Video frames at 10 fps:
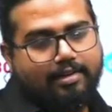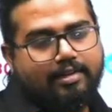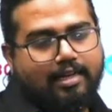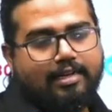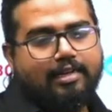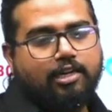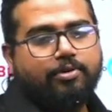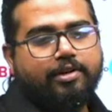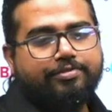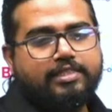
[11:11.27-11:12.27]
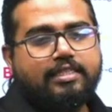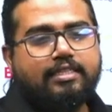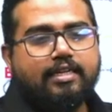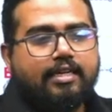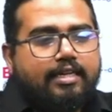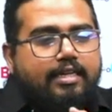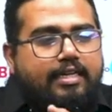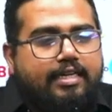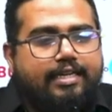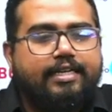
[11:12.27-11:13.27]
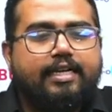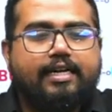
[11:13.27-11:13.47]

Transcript: current account deficit, India